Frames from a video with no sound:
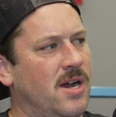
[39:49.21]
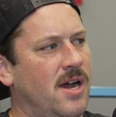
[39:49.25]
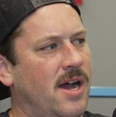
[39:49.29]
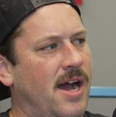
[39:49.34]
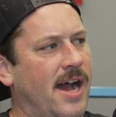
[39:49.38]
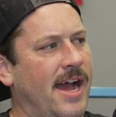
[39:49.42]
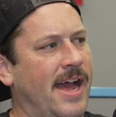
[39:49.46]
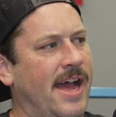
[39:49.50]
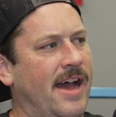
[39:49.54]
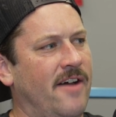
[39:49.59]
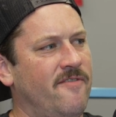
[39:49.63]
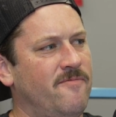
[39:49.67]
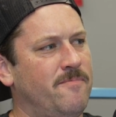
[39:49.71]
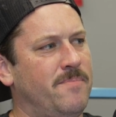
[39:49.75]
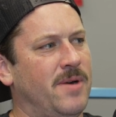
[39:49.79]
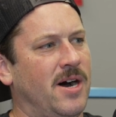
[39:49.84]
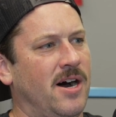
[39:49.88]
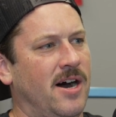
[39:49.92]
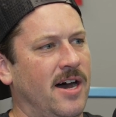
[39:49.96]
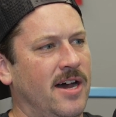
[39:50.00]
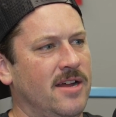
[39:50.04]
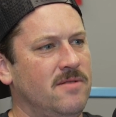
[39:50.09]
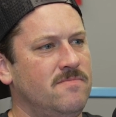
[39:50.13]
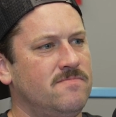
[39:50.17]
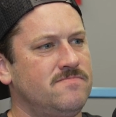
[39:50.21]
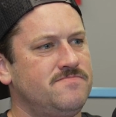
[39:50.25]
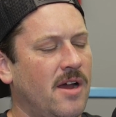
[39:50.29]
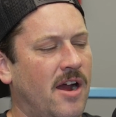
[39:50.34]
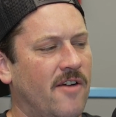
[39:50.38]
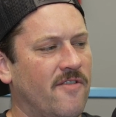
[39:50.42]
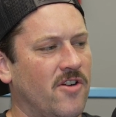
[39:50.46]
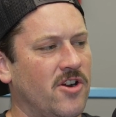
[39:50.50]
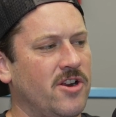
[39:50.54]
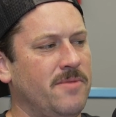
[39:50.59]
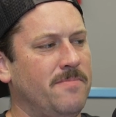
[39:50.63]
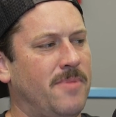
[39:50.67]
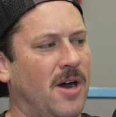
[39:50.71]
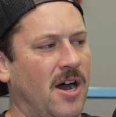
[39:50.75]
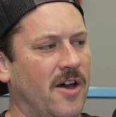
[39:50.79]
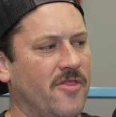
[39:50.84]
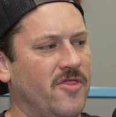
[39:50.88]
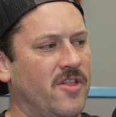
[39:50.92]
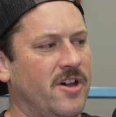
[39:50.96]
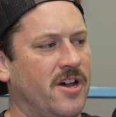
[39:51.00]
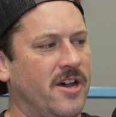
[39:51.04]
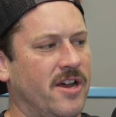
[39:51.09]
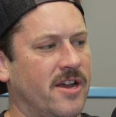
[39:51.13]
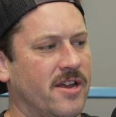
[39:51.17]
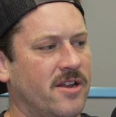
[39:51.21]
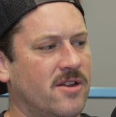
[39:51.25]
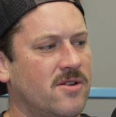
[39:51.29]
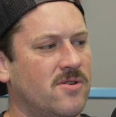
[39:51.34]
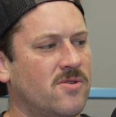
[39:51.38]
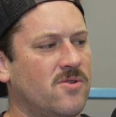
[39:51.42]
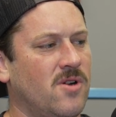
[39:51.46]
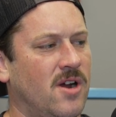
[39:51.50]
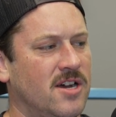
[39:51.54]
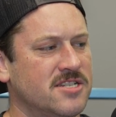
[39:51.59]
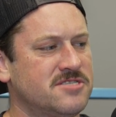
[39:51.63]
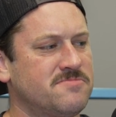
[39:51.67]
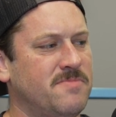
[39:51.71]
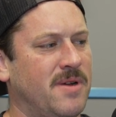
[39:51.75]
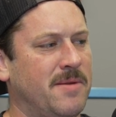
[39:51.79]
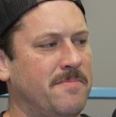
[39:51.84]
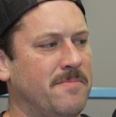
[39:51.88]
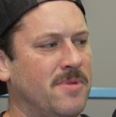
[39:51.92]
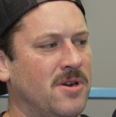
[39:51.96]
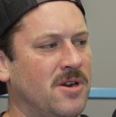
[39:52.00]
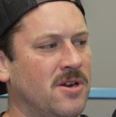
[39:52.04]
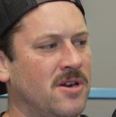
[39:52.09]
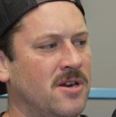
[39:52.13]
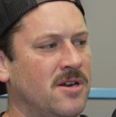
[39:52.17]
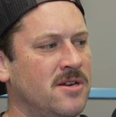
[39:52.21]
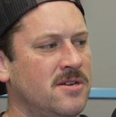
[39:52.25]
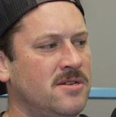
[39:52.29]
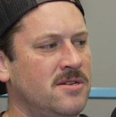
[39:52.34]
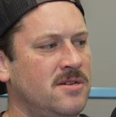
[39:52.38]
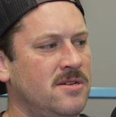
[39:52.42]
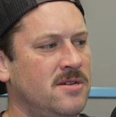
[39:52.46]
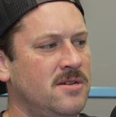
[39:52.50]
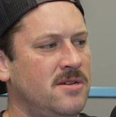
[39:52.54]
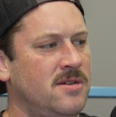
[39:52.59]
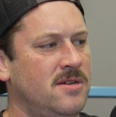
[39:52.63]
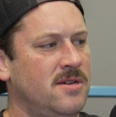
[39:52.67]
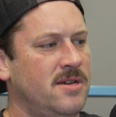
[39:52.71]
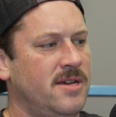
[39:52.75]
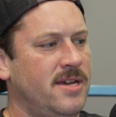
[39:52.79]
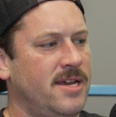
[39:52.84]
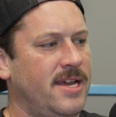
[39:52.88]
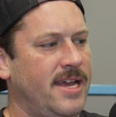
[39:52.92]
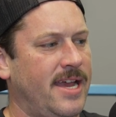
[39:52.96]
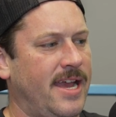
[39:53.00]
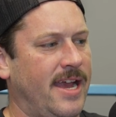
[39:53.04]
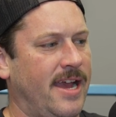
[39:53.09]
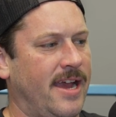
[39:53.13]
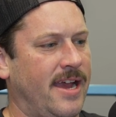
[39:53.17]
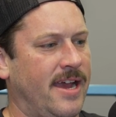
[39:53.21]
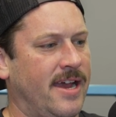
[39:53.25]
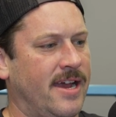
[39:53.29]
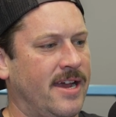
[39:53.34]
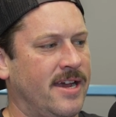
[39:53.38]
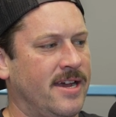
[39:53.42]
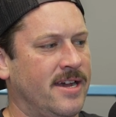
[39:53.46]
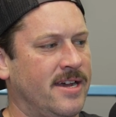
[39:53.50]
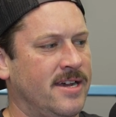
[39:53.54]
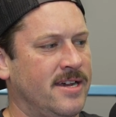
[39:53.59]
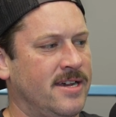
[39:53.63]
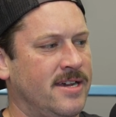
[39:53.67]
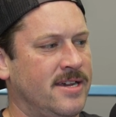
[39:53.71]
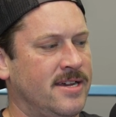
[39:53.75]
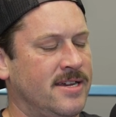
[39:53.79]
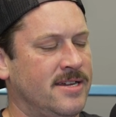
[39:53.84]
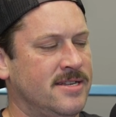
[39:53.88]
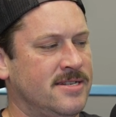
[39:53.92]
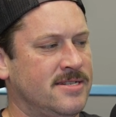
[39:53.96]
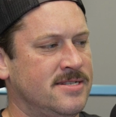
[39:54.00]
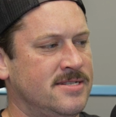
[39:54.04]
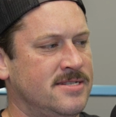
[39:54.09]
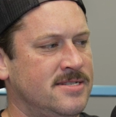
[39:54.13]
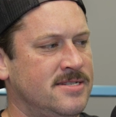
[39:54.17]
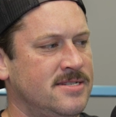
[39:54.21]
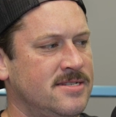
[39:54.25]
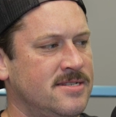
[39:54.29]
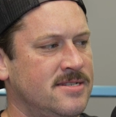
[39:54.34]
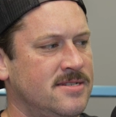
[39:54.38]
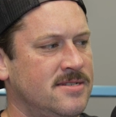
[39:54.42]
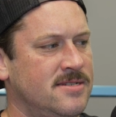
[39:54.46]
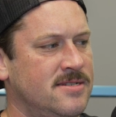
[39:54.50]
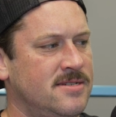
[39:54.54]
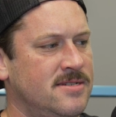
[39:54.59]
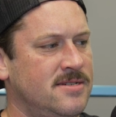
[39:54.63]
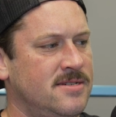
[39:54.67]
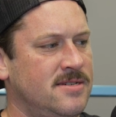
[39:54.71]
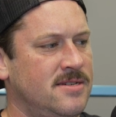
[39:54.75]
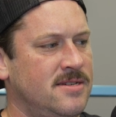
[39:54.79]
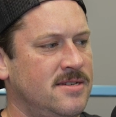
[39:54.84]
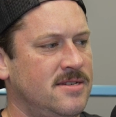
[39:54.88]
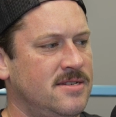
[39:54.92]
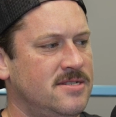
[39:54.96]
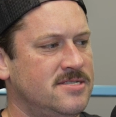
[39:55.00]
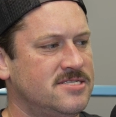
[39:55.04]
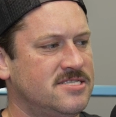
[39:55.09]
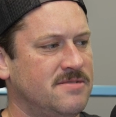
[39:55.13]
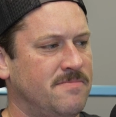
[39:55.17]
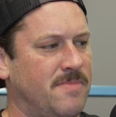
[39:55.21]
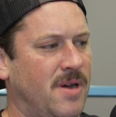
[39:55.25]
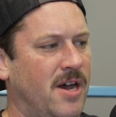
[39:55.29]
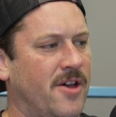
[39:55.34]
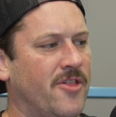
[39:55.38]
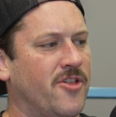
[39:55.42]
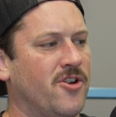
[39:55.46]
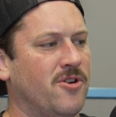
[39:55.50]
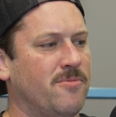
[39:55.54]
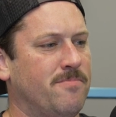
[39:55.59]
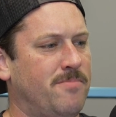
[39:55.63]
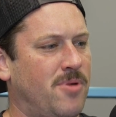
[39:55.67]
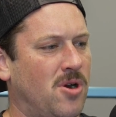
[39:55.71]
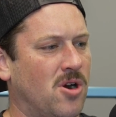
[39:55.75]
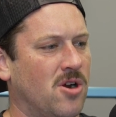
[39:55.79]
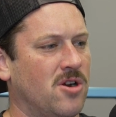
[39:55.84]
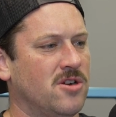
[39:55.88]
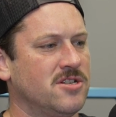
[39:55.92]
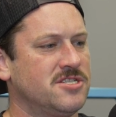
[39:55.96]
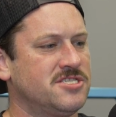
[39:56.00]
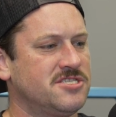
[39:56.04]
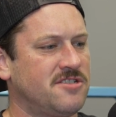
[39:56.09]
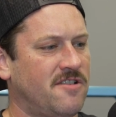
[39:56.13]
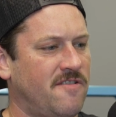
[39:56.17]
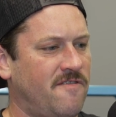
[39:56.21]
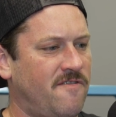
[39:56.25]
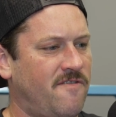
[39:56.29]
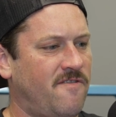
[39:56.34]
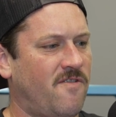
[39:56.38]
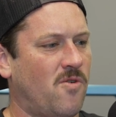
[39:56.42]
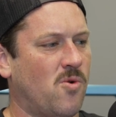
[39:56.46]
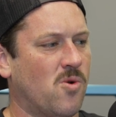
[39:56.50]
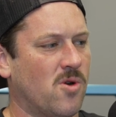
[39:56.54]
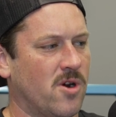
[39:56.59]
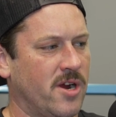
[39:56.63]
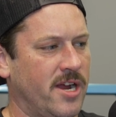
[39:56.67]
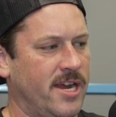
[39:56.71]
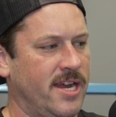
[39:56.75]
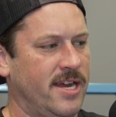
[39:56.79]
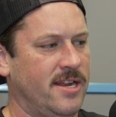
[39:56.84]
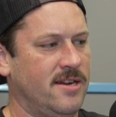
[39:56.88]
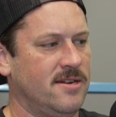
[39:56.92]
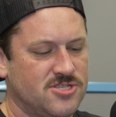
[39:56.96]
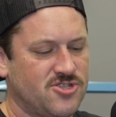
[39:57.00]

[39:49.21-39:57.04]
I've already bought the cross member and some other parts for it.